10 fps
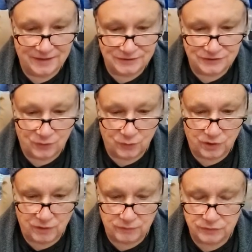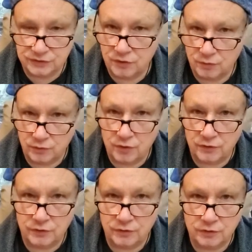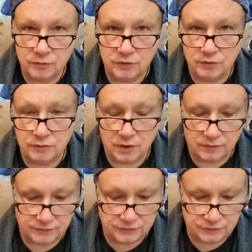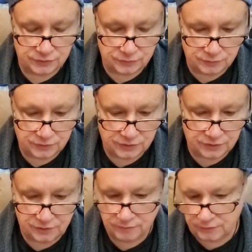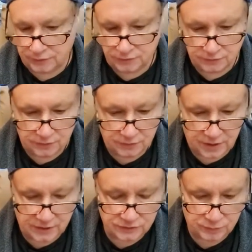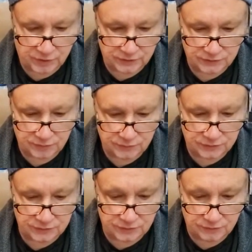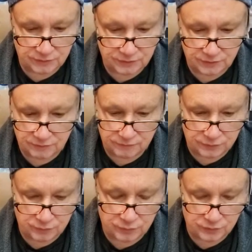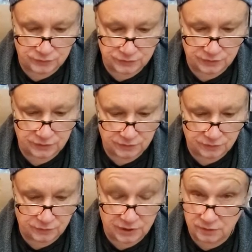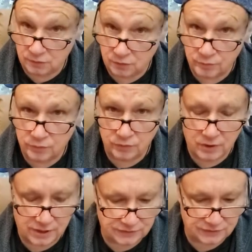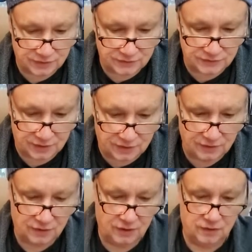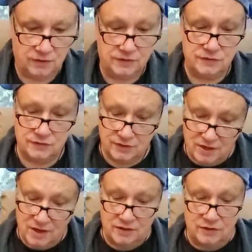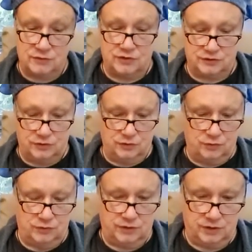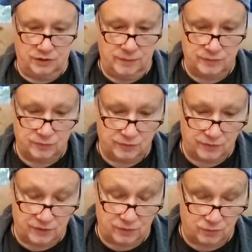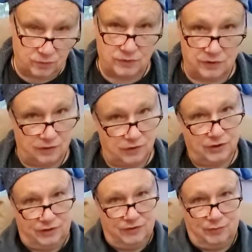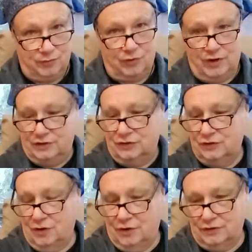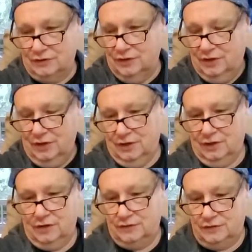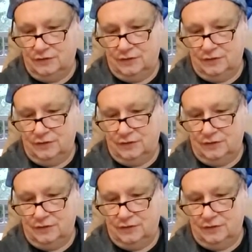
So whatever's going on there could be of relevance to you, particularly if it aspects something significantly for you personally and your natal or progressed, I'd say. This is the kind of energy, too, with the eclipse where I think we really need to look at the progressed charts, because